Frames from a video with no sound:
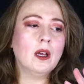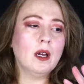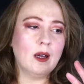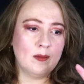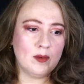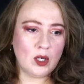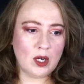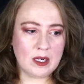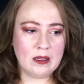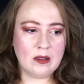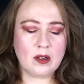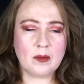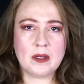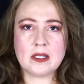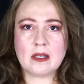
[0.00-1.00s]
I'm talking there
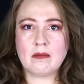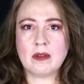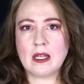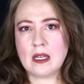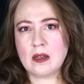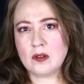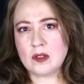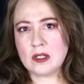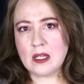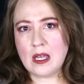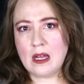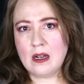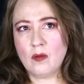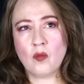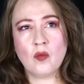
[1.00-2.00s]
could be something else
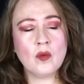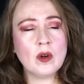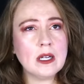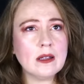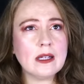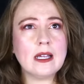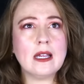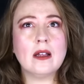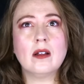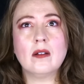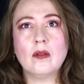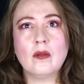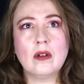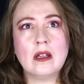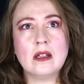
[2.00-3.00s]
that really,
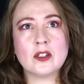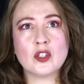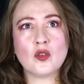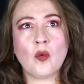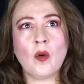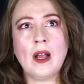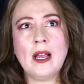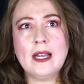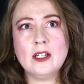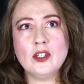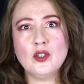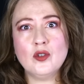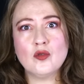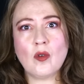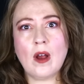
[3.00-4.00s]
it's trying
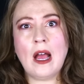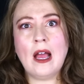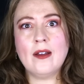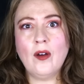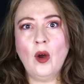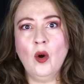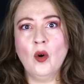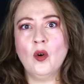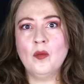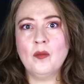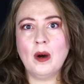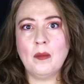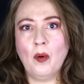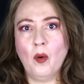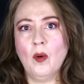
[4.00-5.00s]
to drive home
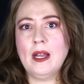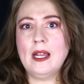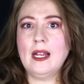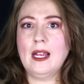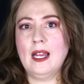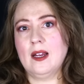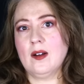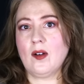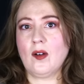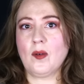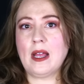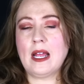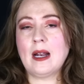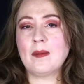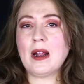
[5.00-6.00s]
a point here,
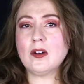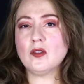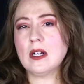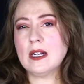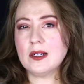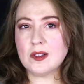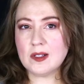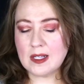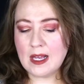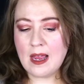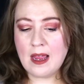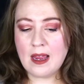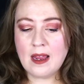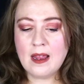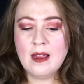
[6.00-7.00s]
okay? And I'm not trying to
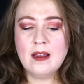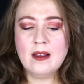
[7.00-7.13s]
say